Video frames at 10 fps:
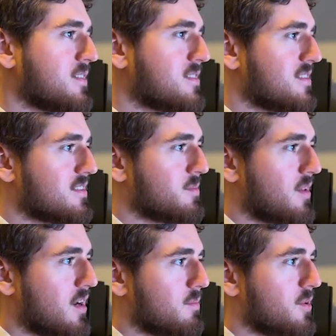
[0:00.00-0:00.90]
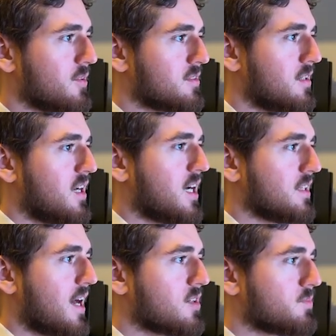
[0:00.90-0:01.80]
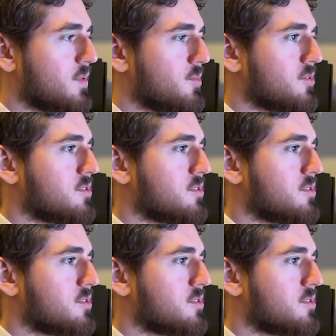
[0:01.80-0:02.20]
the system that I built allows people